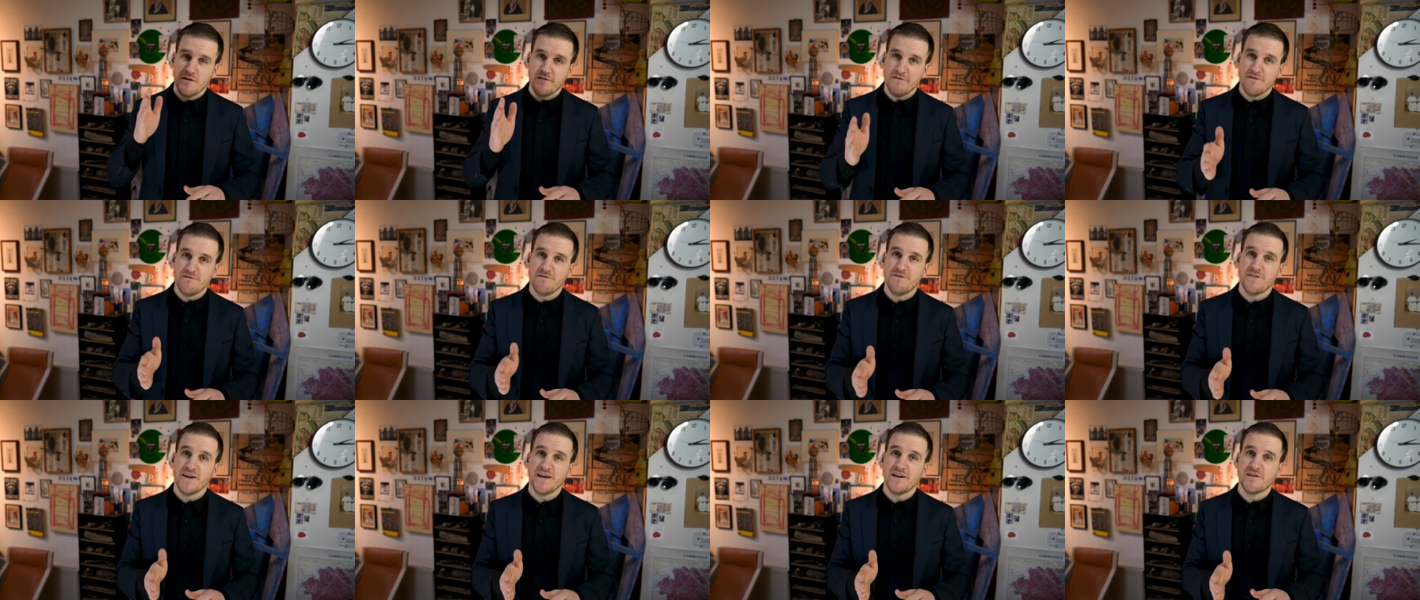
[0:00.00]

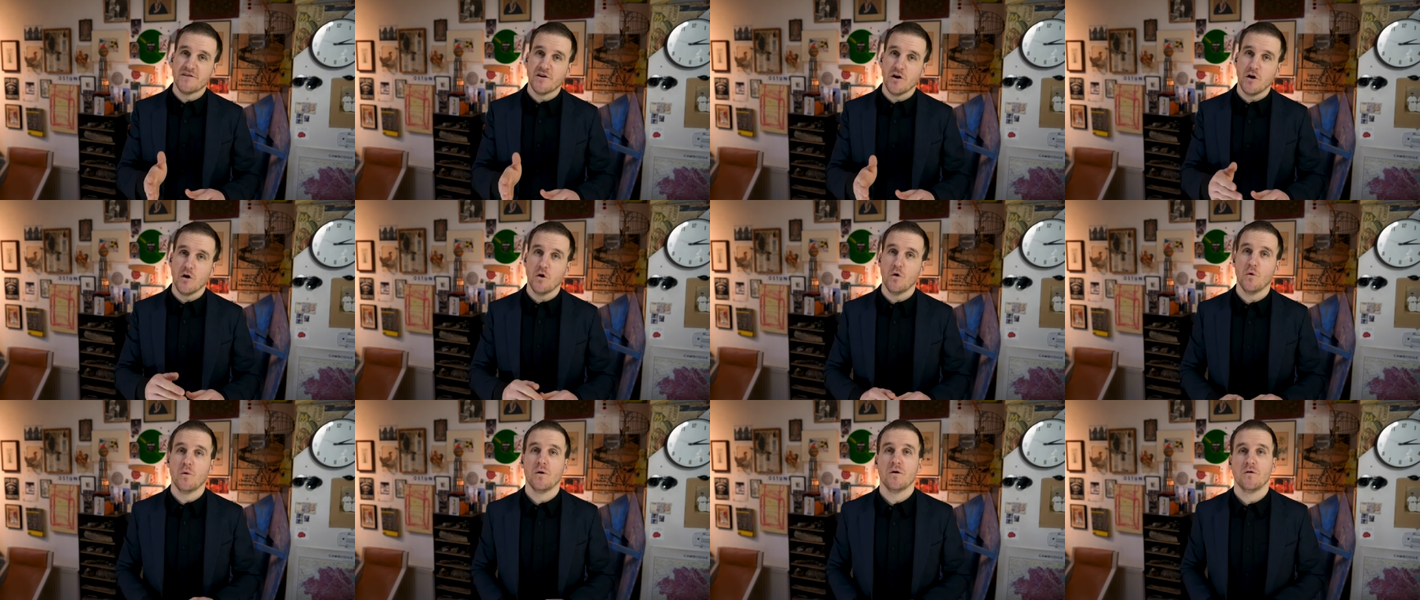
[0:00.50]

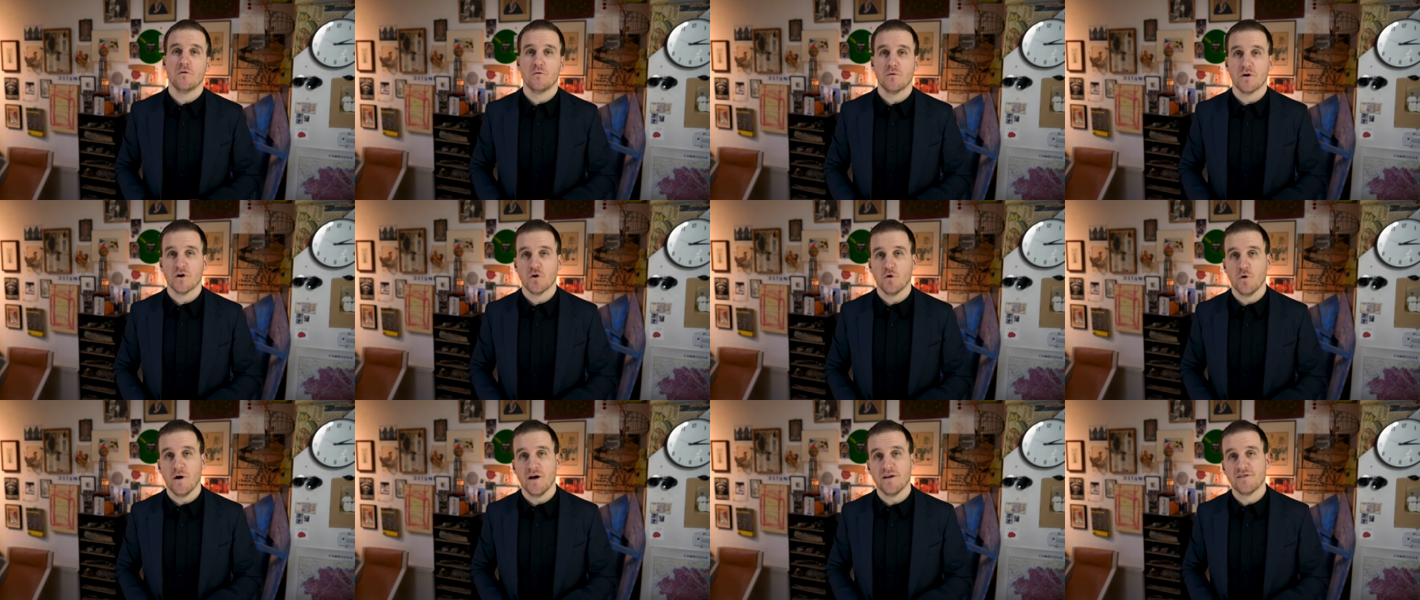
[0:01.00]
veto
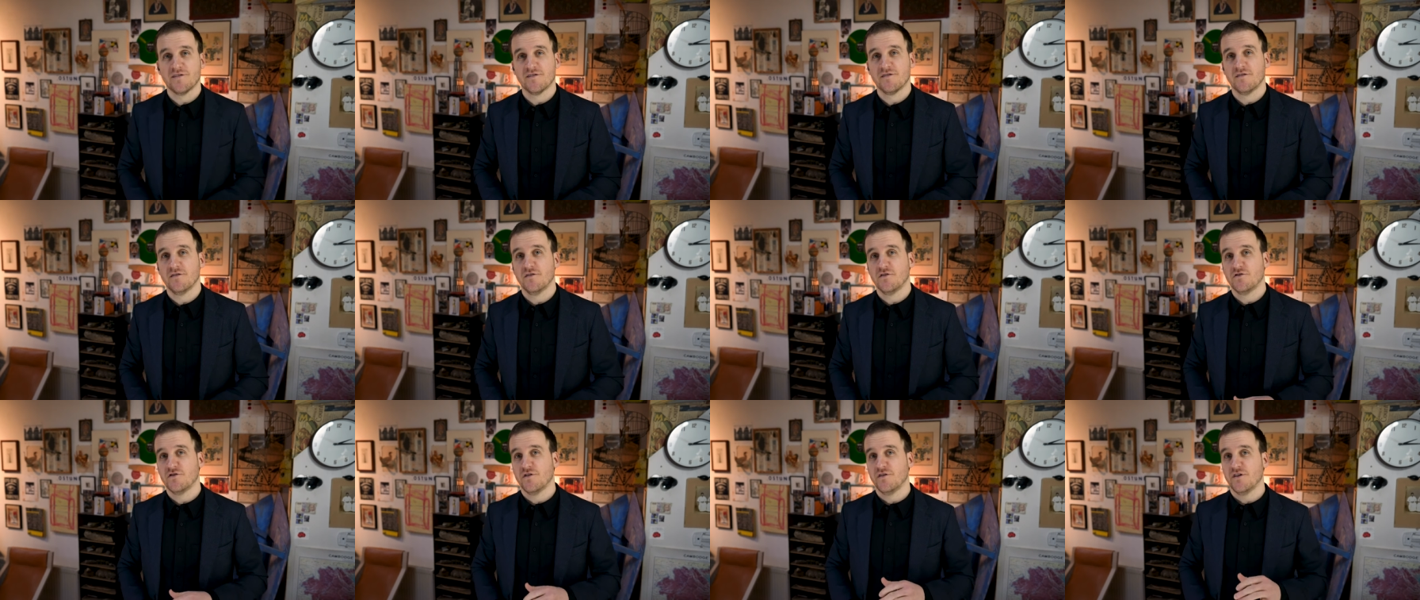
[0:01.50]

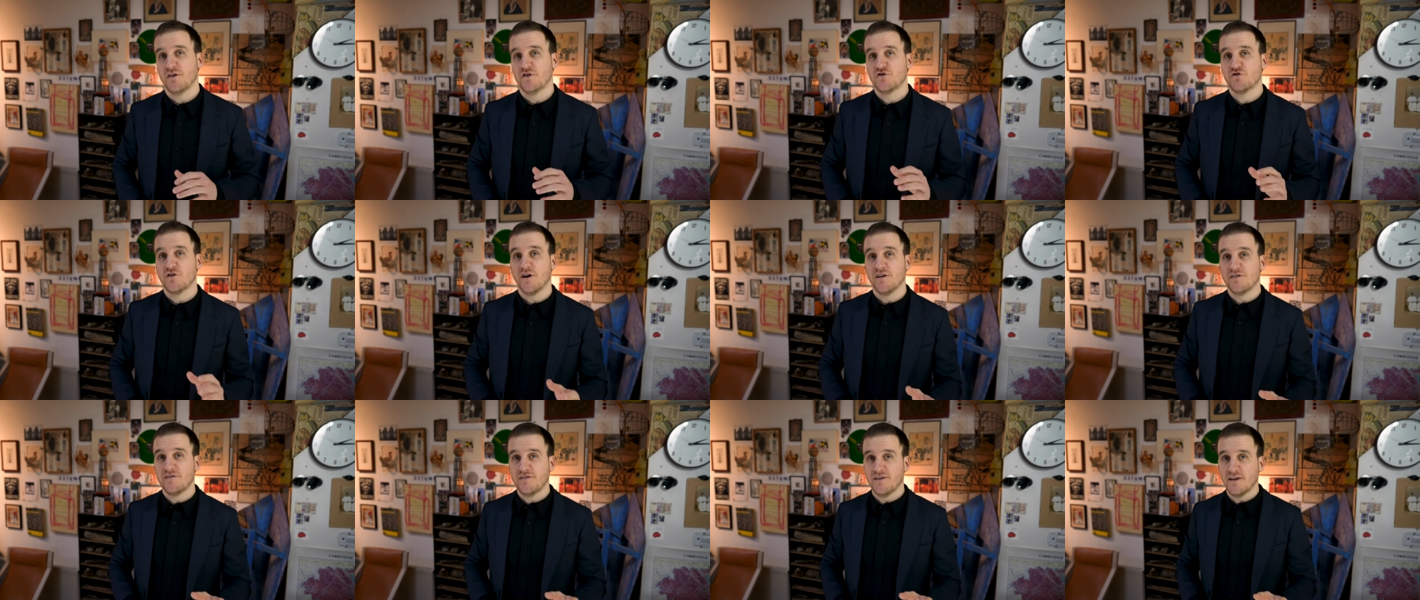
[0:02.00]
requests to the
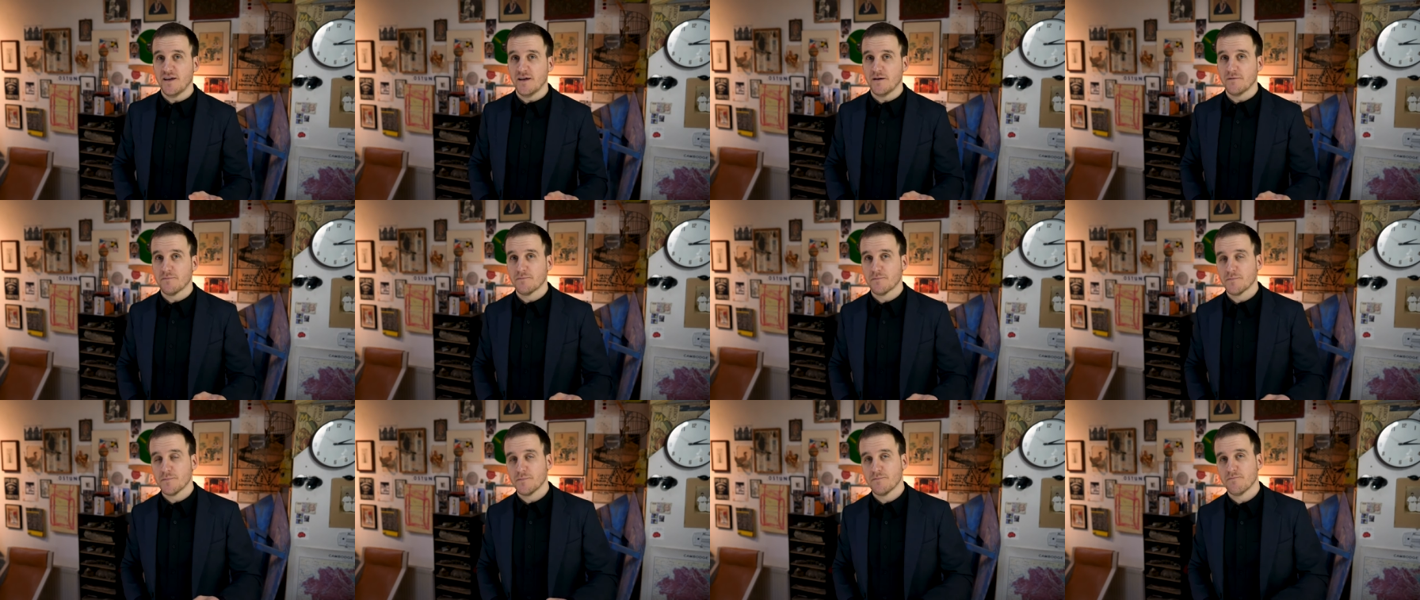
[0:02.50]

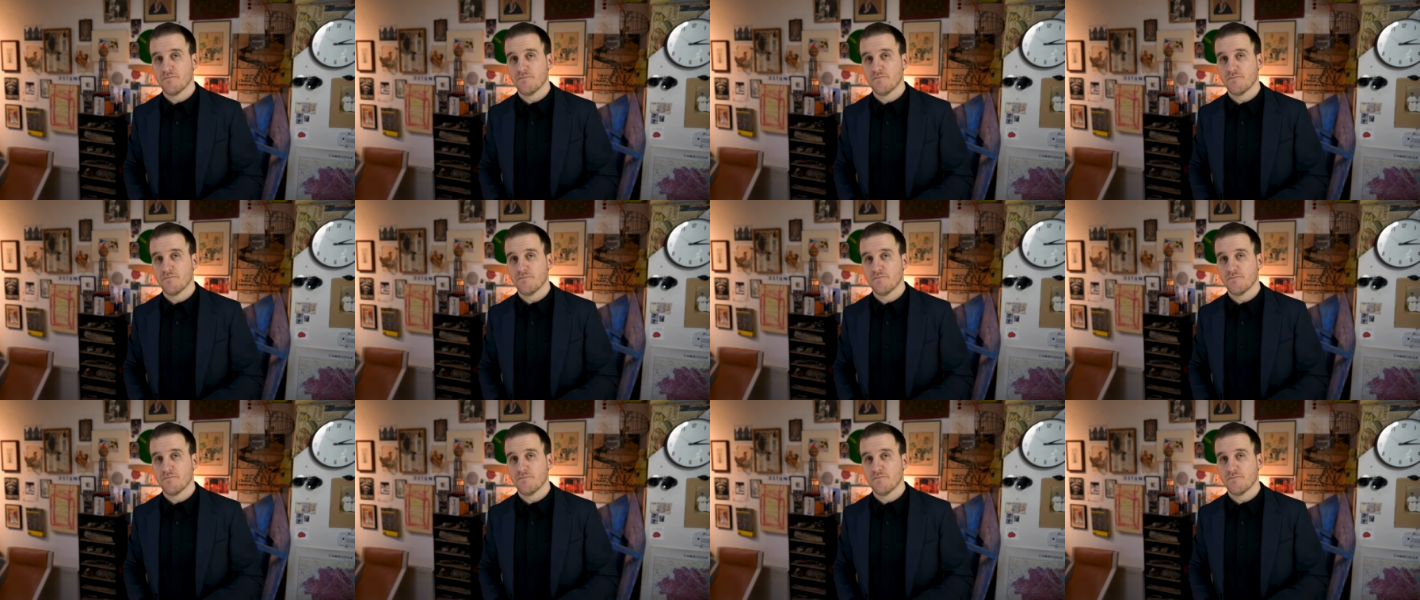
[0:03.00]
trustee.